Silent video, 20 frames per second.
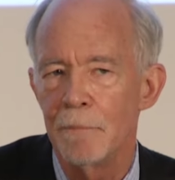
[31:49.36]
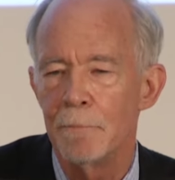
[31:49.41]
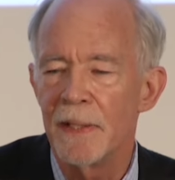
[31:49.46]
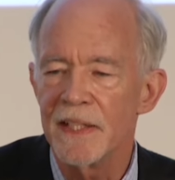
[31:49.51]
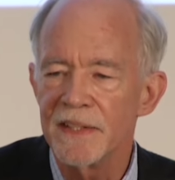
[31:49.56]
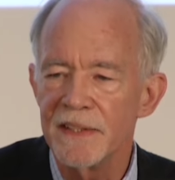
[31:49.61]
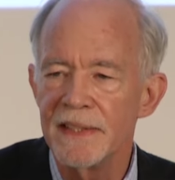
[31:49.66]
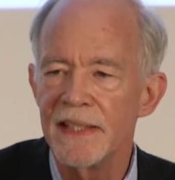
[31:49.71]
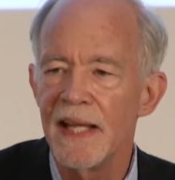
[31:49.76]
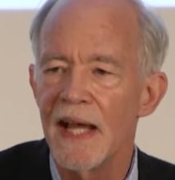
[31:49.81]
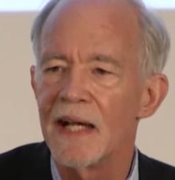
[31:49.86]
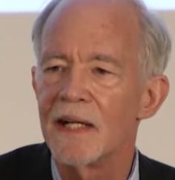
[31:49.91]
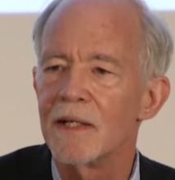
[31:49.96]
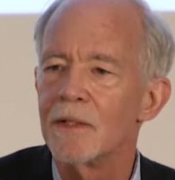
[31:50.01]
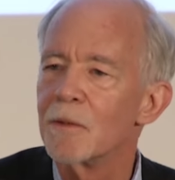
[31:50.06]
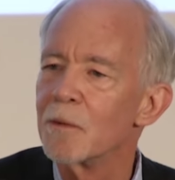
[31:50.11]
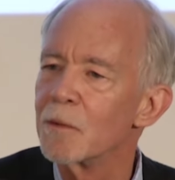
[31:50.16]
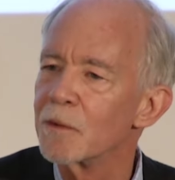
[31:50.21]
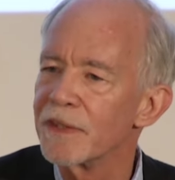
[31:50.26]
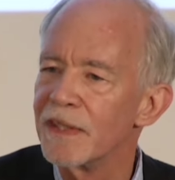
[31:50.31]
But
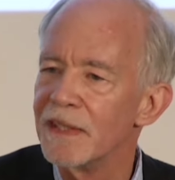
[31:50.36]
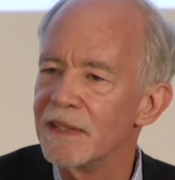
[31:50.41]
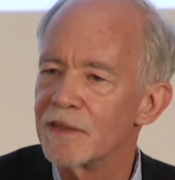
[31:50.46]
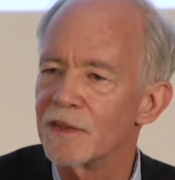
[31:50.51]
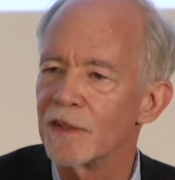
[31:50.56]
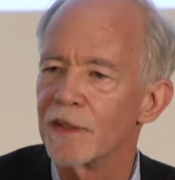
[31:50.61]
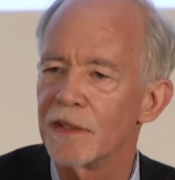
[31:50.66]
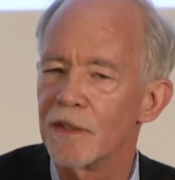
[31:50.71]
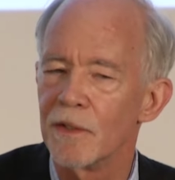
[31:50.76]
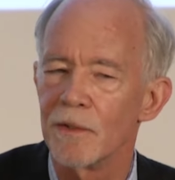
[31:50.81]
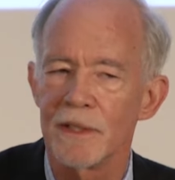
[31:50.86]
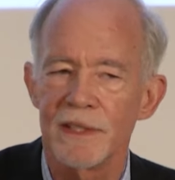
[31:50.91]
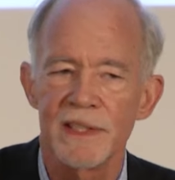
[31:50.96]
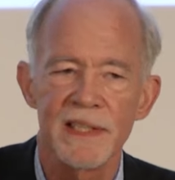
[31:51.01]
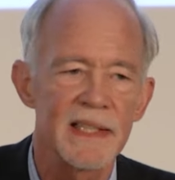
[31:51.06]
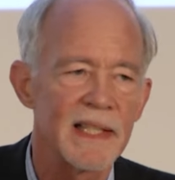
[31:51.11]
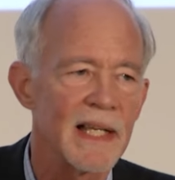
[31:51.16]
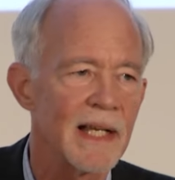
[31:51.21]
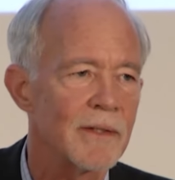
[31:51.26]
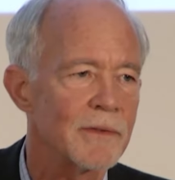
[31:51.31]
now the
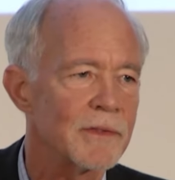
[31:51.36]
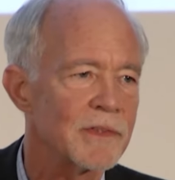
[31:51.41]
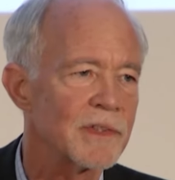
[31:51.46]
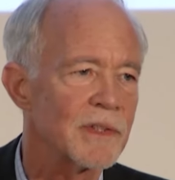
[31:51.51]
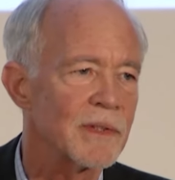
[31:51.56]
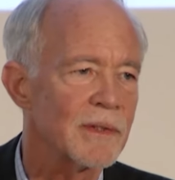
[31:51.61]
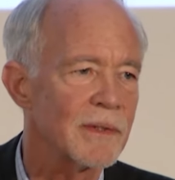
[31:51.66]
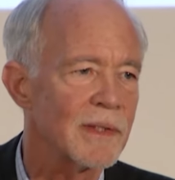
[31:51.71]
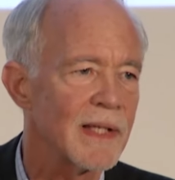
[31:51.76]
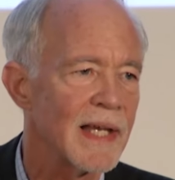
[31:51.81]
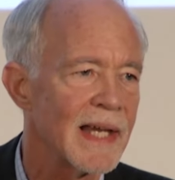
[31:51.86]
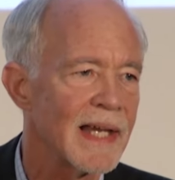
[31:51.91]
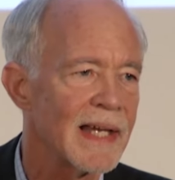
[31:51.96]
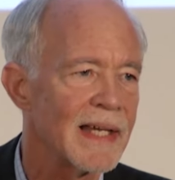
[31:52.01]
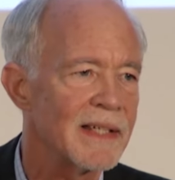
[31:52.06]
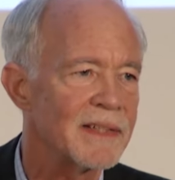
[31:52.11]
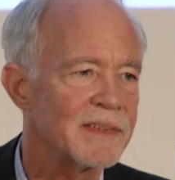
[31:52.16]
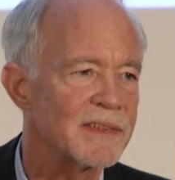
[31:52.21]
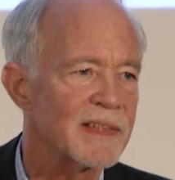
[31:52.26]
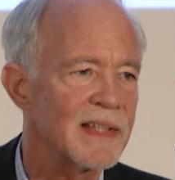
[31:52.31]
Security Council
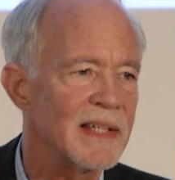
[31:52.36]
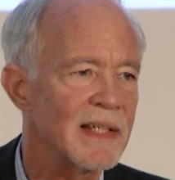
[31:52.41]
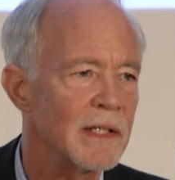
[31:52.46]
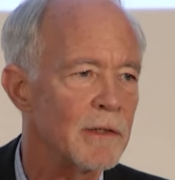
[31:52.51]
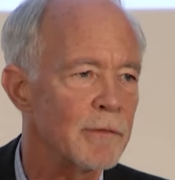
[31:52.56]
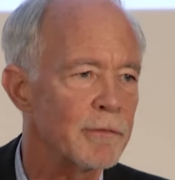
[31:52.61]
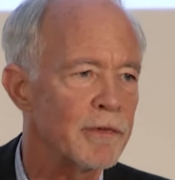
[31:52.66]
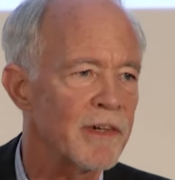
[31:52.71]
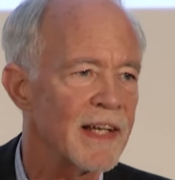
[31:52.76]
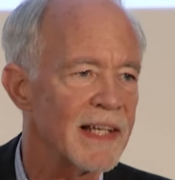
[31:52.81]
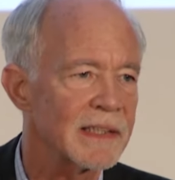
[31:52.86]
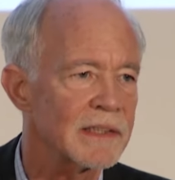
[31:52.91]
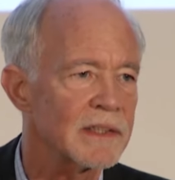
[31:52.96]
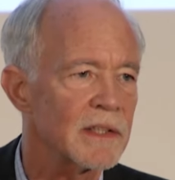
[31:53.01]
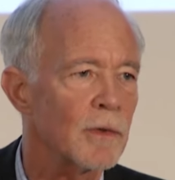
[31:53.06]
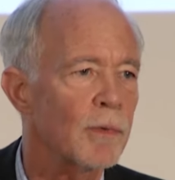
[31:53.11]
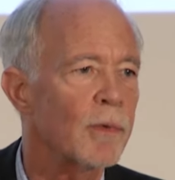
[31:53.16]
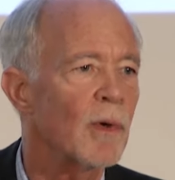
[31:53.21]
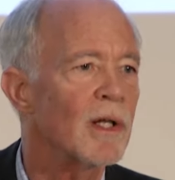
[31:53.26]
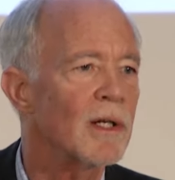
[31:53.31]
has, in
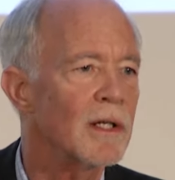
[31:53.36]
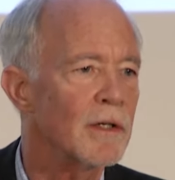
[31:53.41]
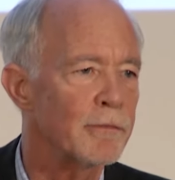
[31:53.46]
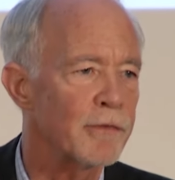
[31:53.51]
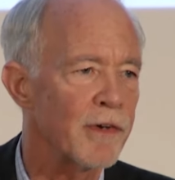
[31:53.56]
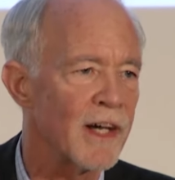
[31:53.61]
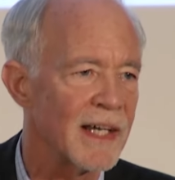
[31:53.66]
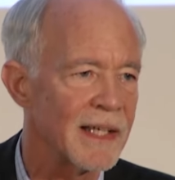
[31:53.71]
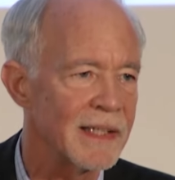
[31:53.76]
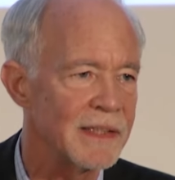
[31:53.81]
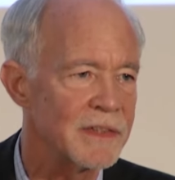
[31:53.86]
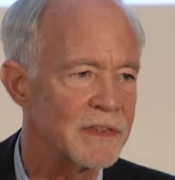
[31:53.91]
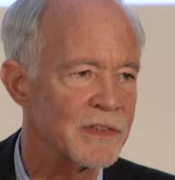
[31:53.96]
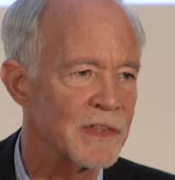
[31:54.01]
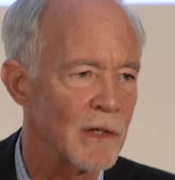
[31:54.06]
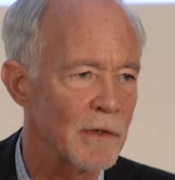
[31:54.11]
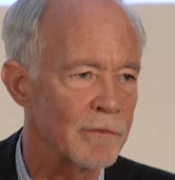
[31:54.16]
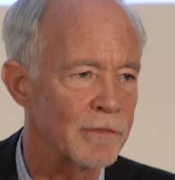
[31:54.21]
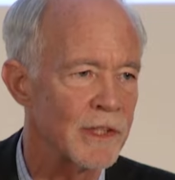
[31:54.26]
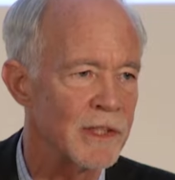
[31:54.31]
effect, qualified
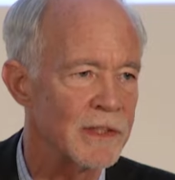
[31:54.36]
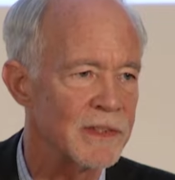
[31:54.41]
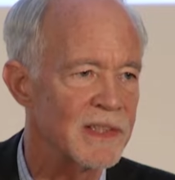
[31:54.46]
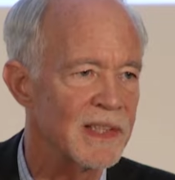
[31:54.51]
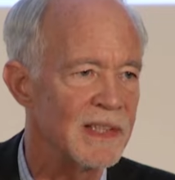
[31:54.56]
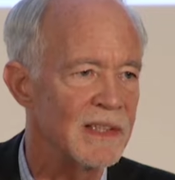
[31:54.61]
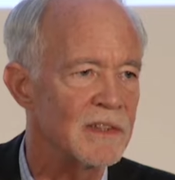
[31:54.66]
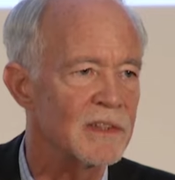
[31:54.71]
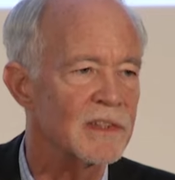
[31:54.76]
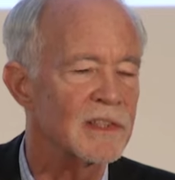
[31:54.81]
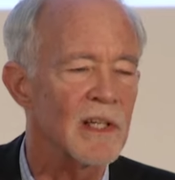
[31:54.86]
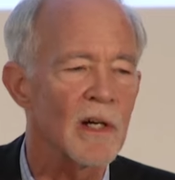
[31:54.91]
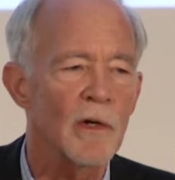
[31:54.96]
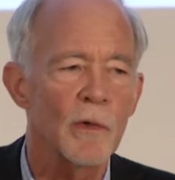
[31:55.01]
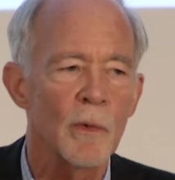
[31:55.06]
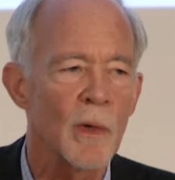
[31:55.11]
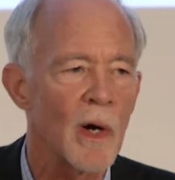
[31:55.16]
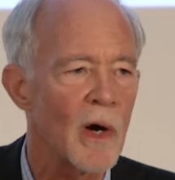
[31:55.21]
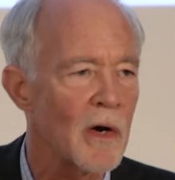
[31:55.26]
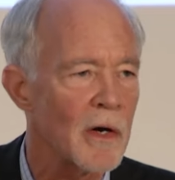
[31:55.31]
sovereignty
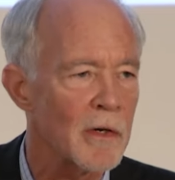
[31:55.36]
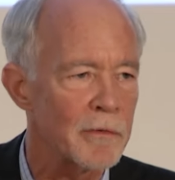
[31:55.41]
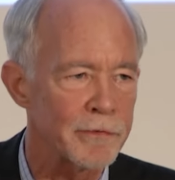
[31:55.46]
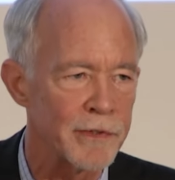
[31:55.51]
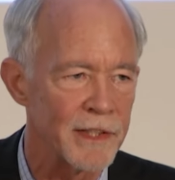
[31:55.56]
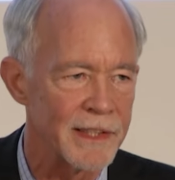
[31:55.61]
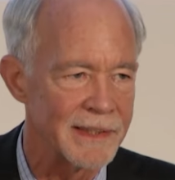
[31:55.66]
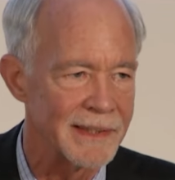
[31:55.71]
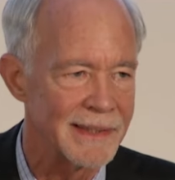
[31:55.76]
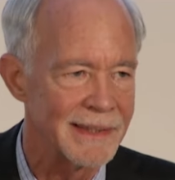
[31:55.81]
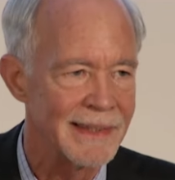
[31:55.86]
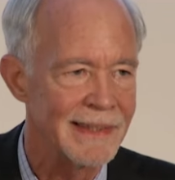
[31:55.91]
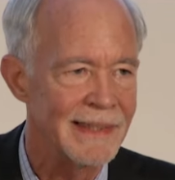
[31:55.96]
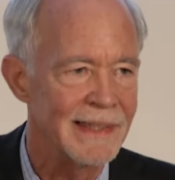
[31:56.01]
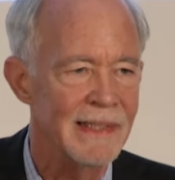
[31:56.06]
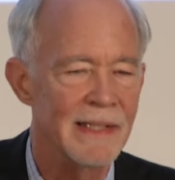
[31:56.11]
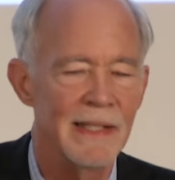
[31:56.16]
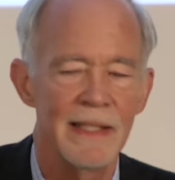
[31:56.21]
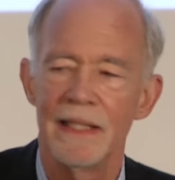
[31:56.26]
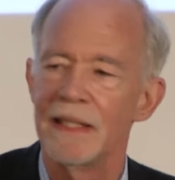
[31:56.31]
so often
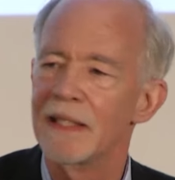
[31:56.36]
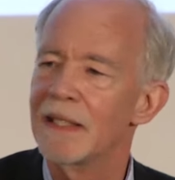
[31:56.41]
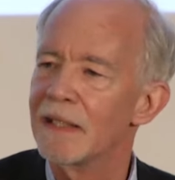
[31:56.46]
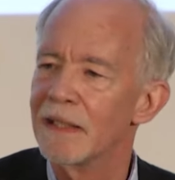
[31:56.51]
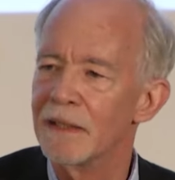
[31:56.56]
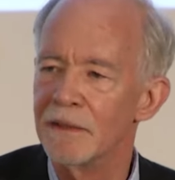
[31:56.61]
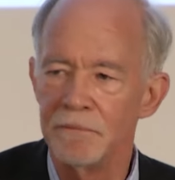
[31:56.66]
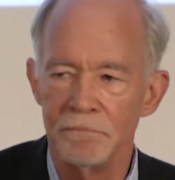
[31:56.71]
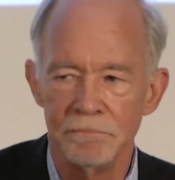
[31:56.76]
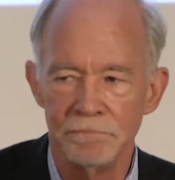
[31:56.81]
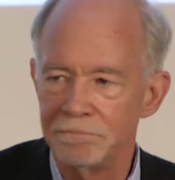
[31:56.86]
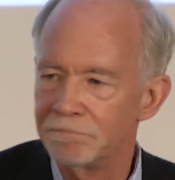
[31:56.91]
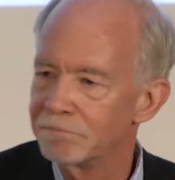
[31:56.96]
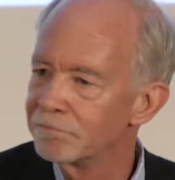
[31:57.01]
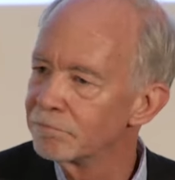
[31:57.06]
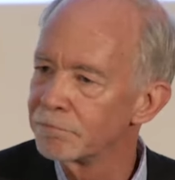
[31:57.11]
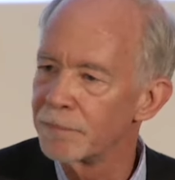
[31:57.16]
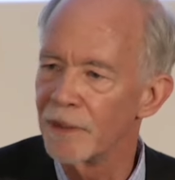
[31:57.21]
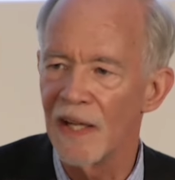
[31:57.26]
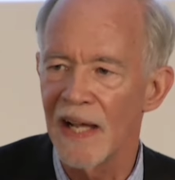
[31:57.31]
in
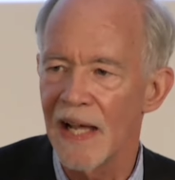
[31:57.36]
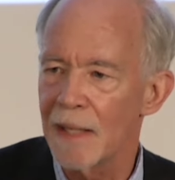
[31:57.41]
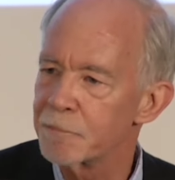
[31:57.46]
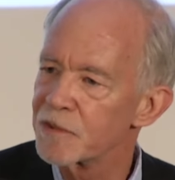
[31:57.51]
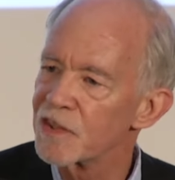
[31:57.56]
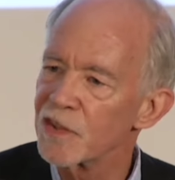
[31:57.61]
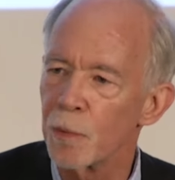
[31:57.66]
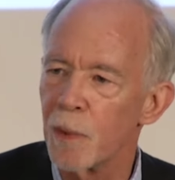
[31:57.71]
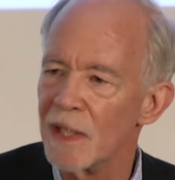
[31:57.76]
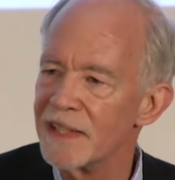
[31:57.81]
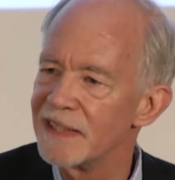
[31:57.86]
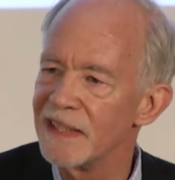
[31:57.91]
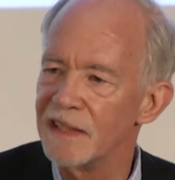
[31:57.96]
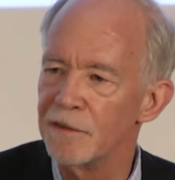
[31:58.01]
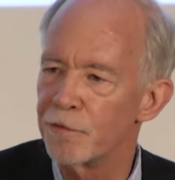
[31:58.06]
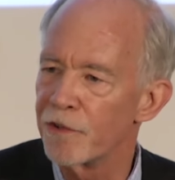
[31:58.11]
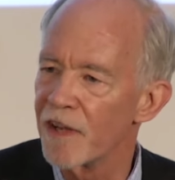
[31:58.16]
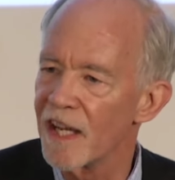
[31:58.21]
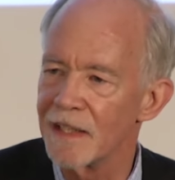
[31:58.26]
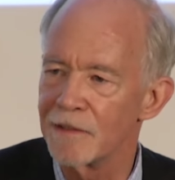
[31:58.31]
perhaps
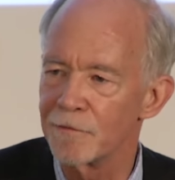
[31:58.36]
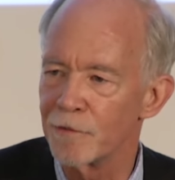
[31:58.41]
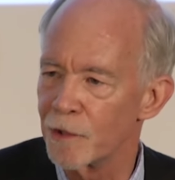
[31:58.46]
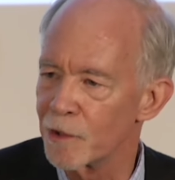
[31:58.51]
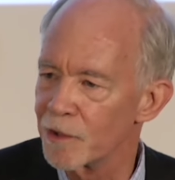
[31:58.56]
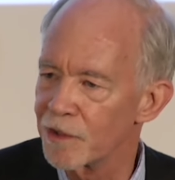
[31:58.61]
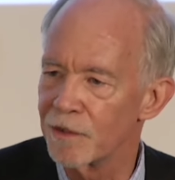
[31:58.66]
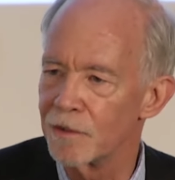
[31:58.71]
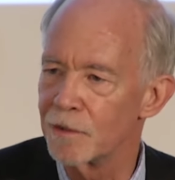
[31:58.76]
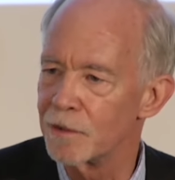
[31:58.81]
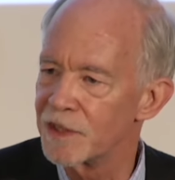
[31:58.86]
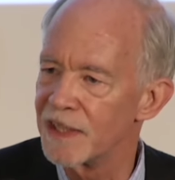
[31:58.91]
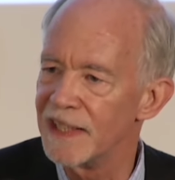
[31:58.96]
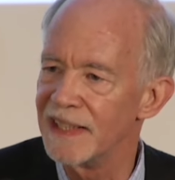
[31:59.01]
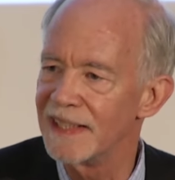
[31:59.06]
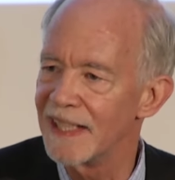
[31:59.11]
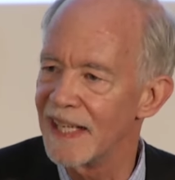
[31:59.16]
twenty-five or thirty